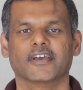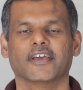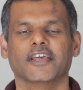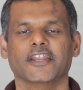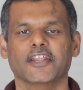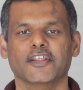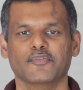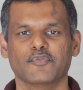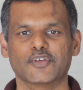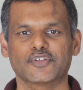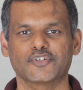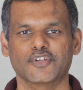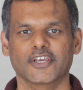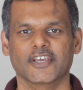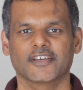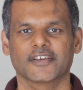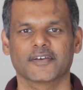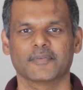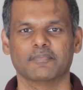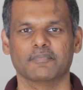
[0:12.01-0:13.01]
in
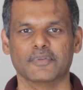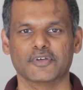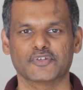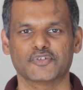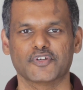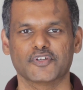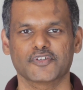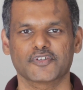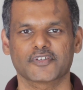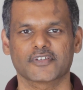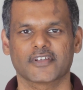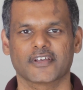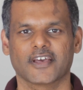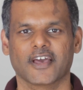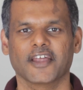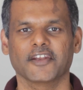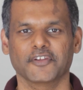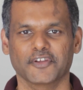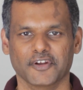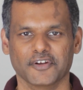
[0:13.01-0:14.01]
investing, business,
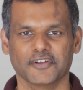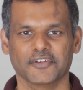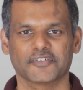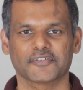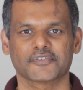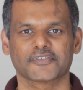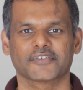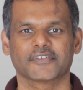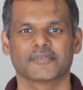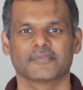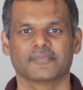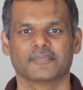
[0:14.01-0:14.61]
and careers.